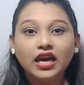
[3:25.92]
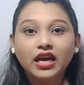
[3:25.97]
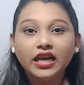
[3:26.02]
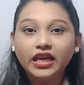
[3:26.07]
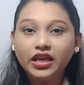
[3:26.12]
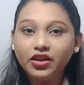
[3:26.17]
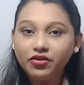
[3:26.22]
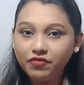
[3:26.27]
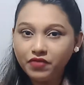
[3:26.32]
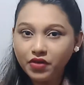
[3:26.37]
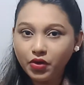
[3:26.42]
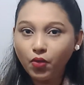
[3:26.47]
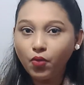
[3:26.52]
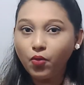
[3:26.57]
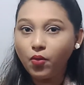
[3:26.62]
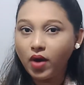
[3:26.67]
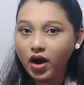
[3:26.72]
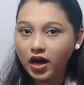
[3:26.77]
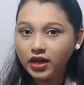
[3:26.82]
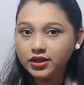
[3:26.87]
If you
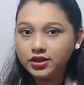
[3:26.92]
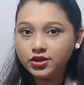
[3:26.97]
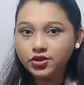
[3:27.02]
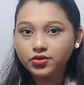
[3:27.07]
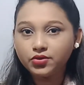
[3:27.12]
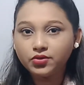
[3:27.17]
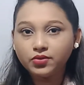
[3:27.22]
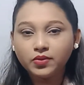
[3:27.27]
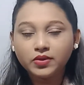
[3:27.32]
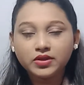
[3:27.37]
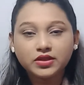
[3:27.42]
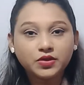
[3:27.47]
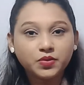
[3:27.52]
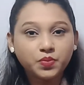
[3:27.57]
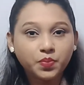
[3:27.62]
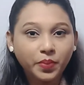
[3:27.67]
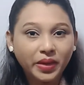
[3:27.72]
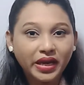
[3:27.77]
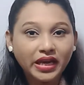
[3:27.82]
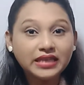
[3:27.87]
want to
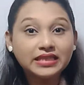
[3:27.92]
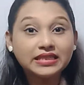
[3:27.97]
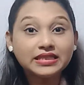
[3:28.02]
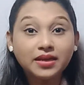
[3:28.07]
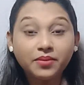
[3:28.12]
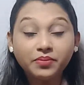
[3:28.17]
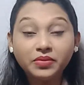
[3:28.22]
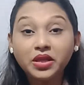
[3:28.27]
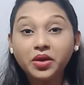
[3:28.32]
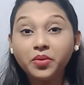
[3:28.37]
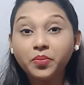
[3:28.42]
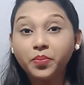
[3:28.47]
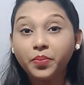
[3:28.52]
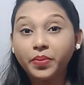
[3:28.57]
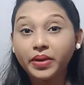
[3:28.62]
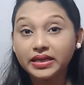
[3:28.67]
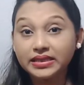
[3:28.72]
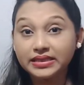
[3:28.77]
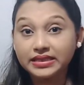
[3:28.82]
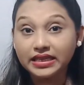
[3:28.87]
speak something
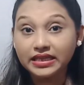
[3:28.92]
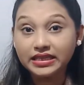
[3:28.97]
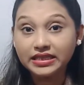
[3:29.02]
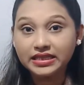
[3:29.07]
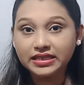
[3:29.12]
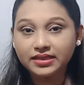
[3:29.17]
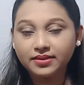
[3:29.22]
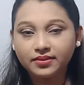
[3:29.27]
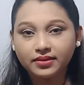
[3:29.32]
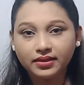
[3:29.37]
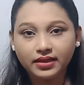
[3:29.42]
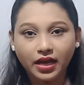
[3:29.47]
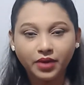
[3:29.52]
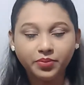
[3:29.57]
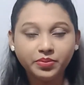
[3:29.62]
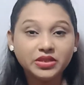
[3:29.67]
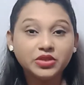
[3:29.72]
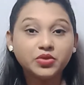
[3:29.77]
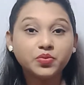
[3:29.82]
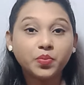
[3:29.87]
present, that
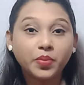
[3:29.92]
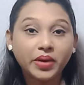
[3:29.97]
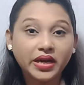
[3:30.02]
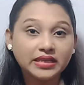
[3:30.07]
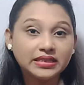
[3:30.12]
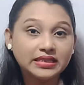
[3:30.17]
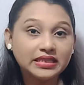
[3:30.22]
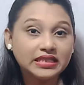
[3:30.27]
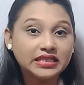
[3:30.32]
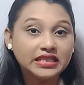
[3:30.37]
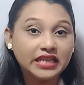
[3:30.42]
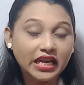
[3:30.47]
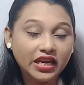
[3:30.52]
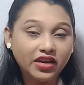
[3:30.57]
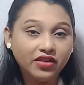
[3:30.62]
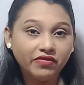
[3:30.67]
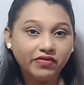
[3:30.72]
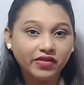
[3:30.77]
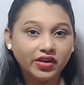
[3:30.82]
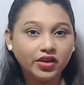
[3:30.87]
means present
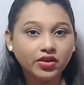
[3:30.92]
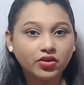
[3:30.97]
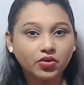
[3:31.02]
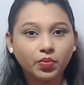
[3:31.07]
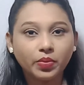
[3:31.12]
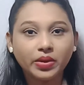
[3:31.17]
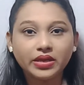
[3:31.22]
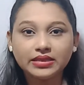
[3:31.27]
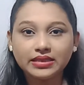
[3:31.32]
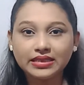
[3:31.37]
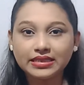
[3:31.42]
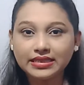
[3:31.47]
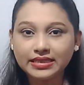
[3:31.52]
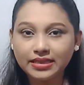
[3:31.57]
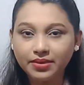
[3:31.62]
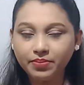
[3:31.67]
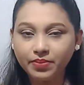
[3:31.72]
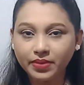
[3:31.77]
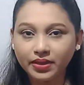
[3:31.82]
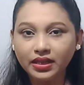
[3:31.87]
indefinite or present
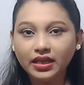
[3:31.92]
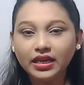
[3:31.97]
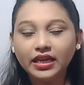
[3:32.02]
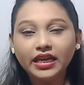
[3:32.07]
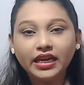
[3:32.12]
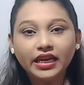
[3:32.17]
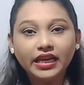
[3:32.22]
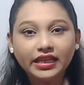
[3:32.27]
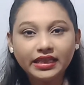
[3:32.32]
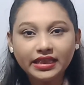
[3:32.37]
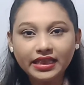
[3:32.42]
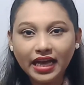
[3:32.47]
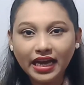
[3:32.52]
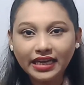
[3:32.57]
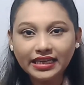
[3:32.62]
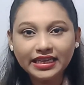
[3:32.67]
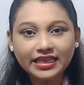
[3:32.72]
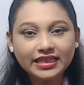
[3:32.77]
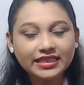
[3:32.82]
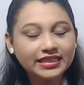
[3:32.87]
simple, in
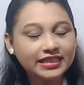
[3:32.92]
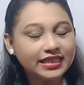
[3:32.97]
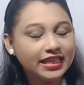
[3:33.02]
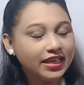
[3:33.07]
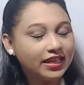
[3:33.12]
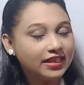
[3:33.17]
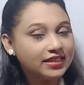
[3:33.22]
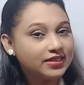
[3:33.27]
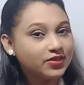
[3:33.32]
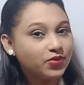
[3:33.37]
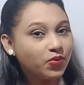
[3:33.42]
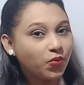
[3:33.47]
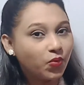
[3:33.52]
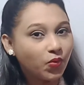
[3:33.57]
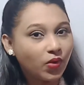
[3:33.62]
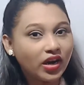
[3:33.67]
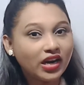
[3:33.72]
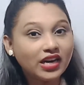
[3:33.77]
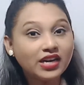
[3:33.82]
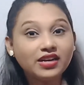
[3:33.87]
that case this
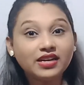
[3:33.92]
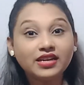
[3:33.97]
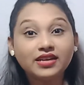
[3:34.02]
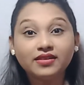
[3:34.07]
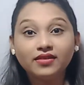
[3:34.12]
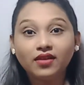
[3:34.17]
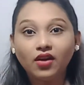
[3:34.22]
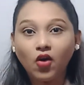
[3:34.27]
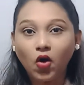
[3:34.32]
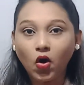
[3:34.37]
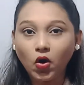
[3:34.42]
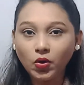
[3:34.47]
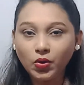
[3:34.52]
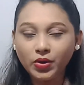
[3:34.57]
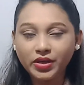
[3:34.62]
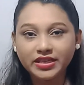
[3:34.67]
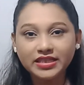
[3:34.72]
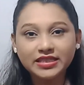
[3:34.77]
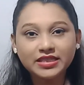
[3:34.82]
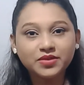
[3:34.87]
word
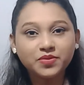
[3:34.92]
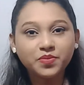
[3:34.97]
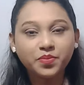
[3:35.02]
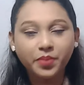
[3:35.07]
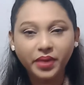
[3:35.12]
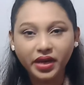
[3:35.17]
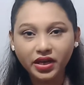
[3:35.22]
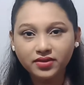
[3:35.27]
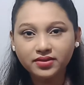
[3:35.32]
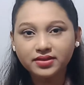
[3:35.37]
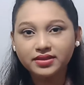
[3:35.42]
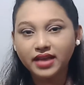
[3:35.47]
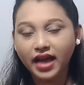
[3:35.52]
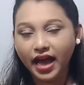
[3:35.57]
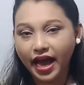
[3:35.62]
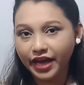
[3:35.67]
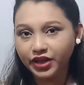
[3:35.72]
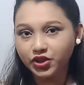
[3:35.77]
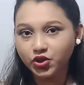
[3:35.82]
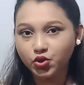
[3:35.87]
always means
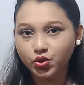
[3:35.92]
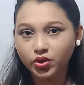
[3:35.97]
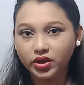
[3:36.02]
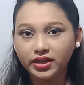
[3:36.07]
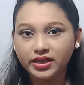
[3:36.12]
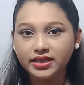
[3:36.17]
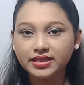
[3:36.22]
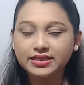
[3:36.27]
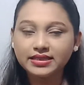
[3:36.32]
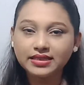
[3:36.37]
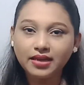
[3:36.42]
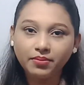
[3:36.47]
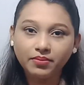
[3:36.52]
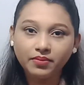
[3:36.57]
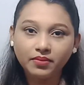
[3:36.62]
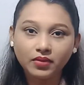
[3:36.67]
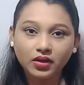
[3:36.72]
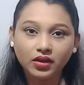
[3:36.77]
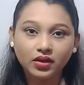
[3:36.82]
actually some